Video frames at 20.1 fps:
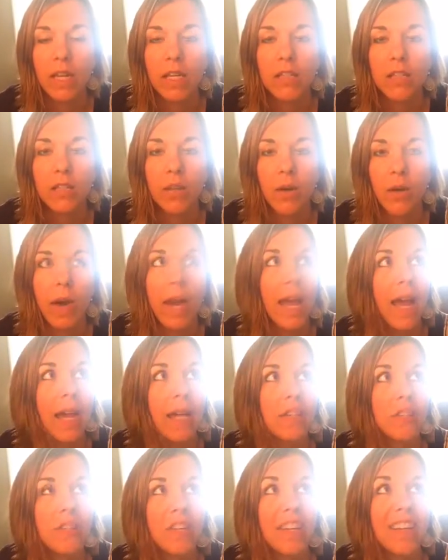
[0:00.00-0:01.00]
And so I
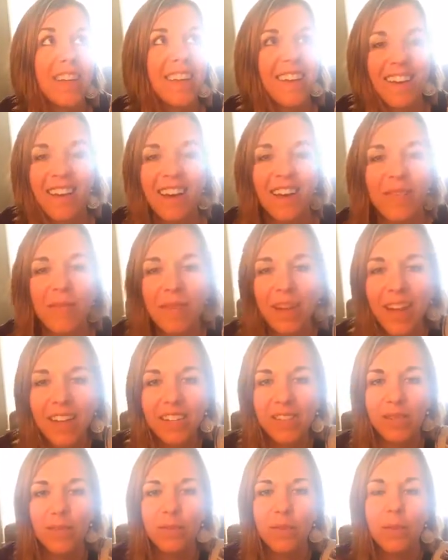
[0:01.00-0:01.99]
actually, I
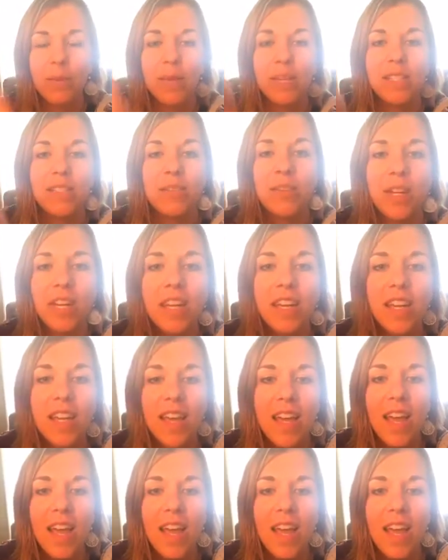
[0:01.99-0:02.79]
should flip my screen.